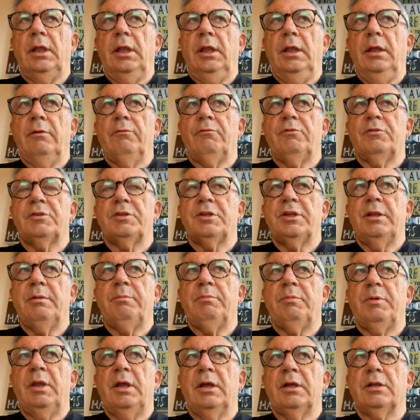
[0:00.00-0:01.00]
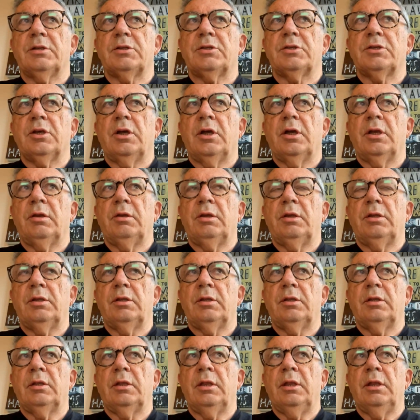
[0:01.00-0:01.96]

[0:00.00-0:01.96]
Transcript: have stepped outside